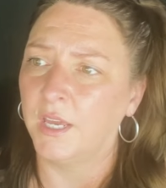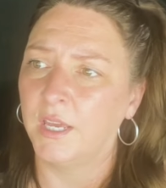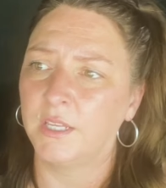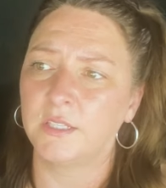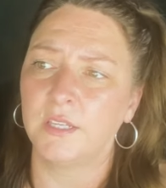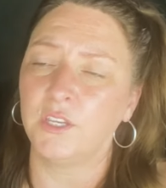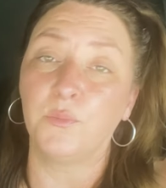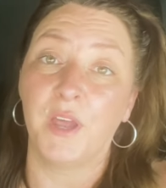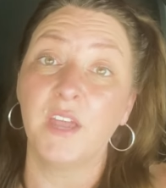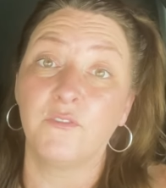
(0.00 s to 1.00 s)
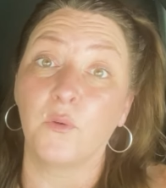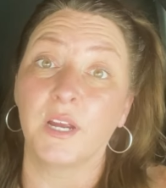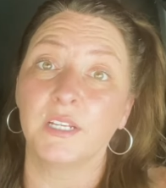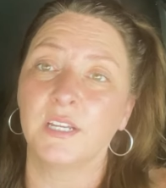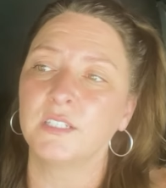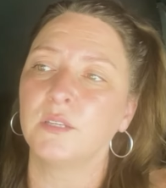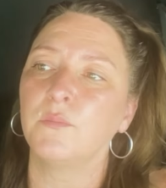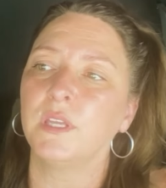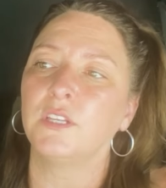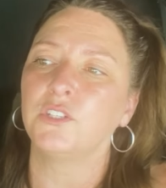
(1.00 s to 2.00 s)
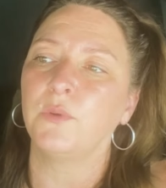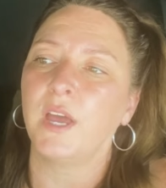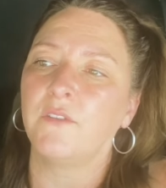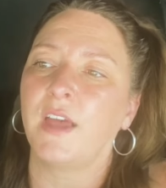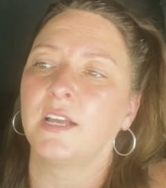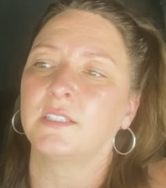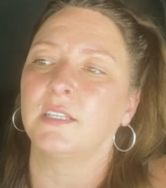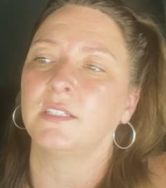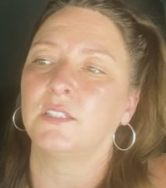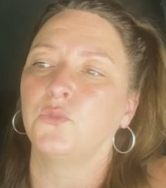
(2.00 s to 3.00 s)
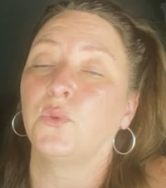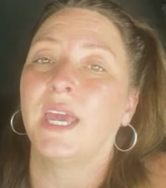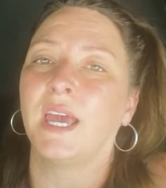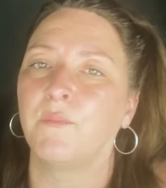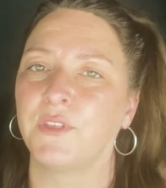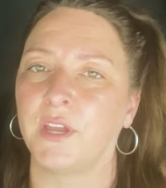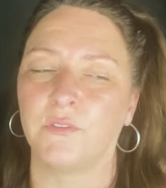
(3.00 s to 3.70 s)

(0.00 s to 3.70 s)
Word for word: it and you pay for it, doesn't mean that you have access to camp there.